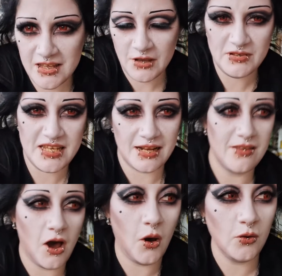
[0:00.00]
They were selling
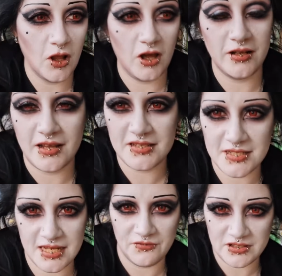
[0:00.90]
the whole lot as a
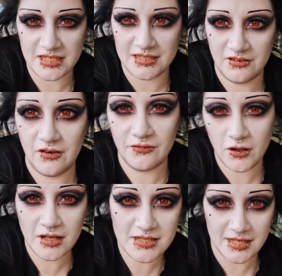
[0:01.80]
set for sixty-five
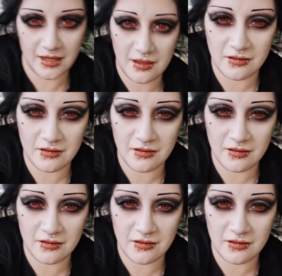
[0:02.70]
dollars, thinking